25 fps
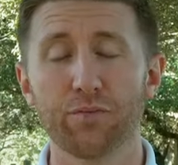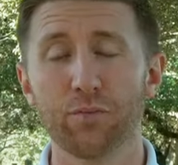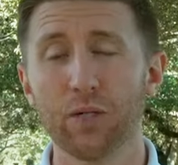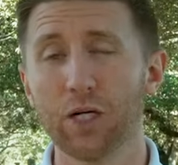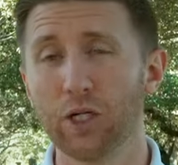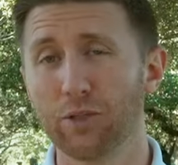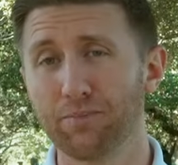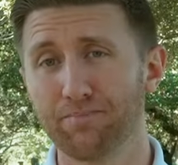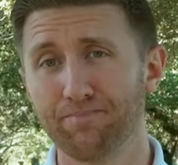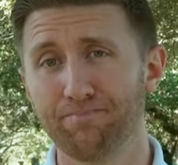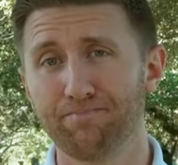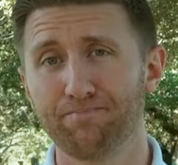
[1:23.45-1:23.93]

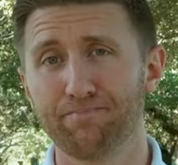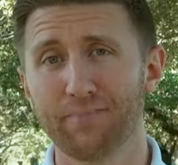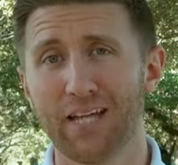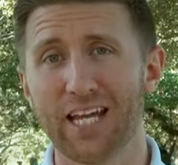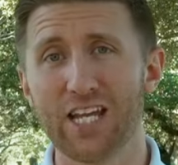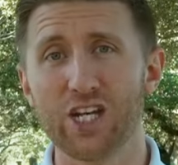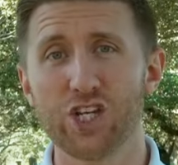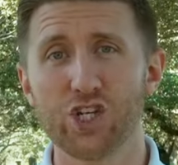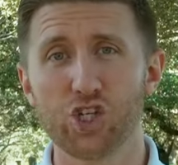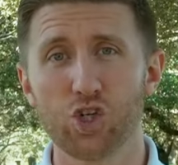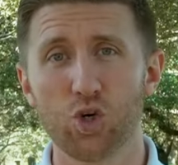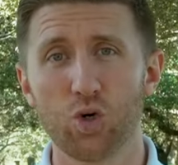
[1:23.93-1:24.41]
Well,
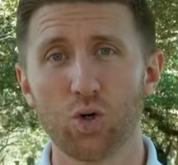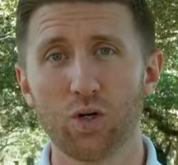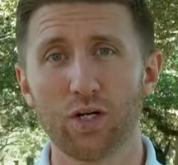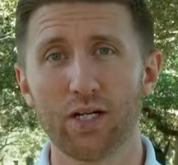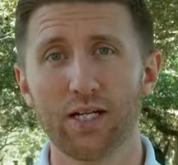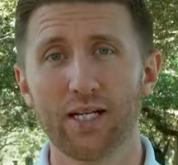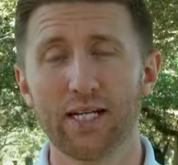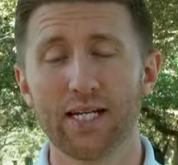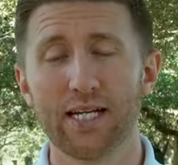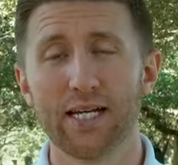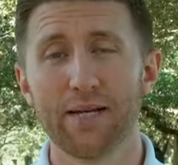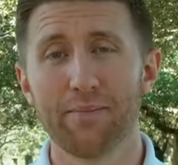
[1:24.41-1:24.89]
in short,
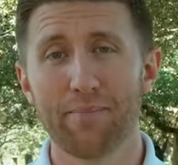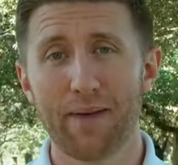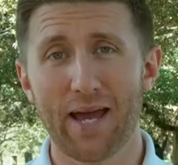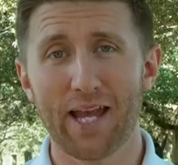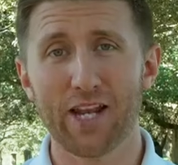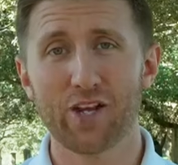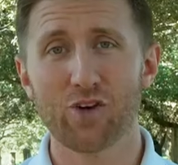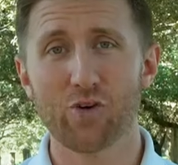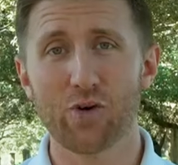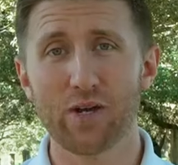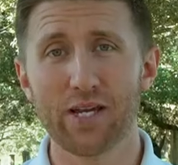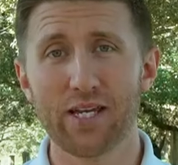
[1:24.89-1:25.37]

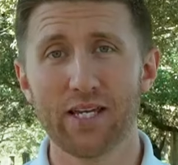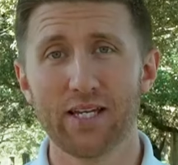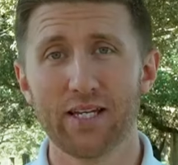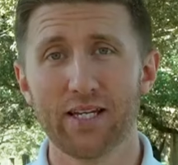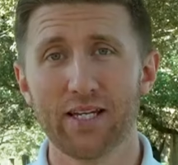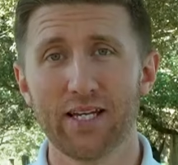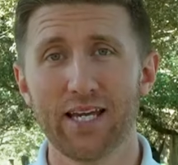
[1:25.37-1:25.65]
pedigree,